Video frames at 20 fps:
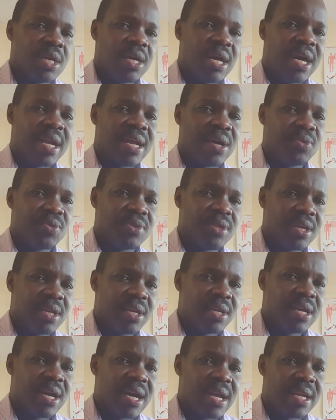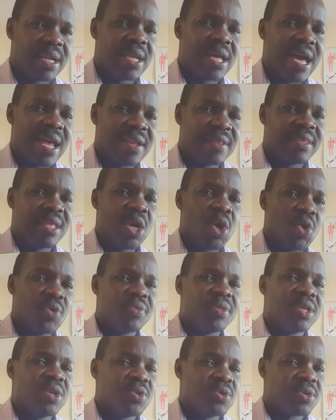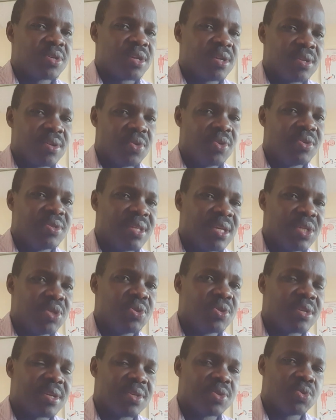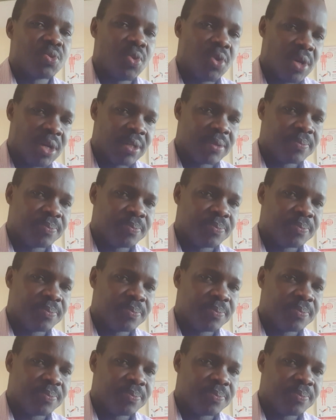the are they on the uterus wall?